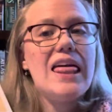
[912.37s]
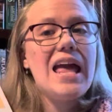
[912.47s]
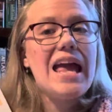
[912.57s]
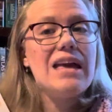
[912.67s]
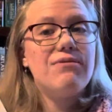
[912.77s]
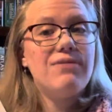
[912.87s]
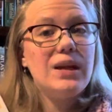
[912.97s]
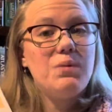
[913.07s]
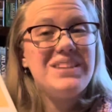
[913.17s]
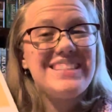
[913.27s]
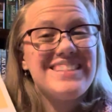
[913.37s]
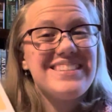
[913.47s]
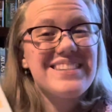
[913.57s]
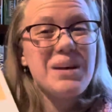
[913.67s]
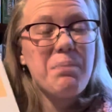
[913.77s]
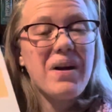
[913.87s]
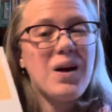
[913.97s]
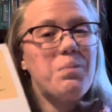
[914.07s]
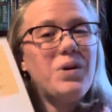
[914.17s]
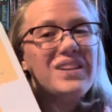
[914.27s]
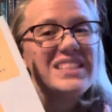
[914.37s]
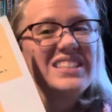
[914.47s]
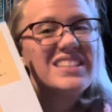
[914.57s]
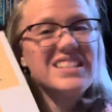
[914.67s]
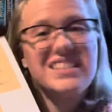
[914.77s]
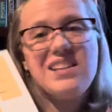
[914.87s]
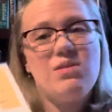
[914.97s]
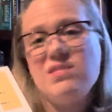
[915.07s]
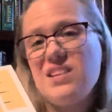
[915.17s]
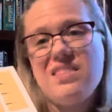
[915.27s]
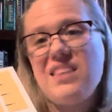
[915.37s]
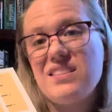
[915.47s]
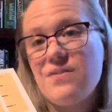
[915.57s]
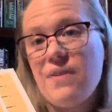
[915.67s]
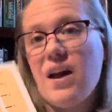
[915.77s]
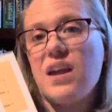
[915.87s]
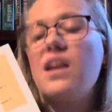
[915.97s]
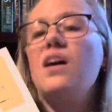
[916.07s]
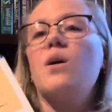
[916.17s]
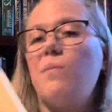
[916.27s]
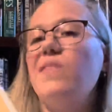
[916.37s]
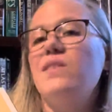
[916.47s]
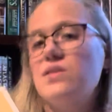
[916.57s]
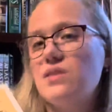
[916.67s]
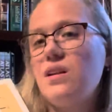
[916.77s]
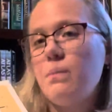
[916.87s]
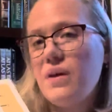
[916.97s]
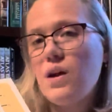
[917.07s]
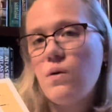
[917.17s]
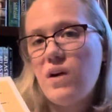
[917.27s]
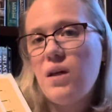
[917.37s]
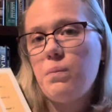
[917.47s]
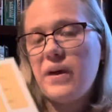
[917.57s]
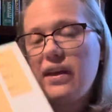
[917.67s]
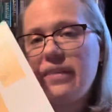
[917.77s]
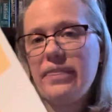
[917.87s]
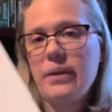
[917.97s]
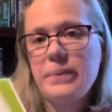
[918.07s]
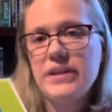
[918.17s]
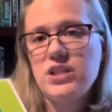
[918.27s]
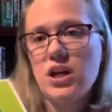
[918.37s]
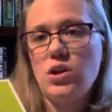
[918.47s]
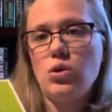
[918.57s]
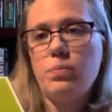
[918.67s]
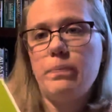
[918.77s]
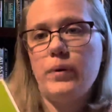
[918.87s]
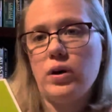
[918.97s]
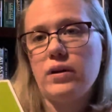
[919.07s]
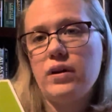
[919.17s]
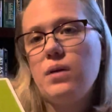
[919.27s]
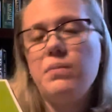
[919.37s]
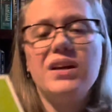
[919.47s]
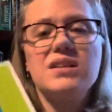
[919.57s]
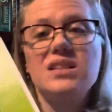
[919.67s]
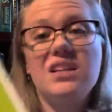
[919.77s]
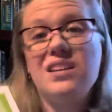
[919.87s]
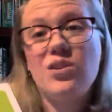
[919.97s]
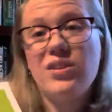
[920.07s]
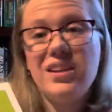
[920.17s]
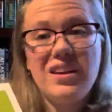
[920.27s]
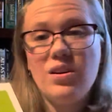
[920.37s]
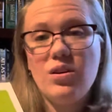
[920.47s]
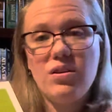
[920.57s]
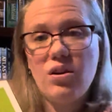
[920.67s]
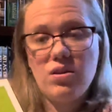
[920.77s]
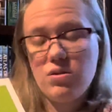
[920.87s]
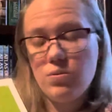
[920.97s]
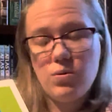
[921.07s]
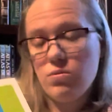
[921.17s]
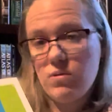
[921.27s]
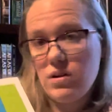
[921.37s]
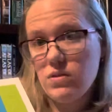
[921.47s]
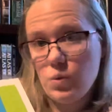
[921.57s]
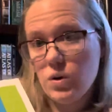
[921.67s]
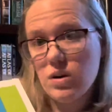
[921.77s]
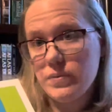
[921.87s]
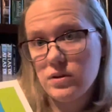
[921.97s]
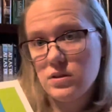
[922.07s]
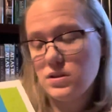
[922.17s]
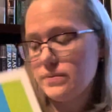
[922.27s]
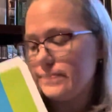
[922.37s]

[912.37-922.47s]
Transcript: if he wants to skip a couple lessons because he knows it, that's fine. But there's going to be quite a bit in the BJU book because he'd only gone through 3 of the workbooks.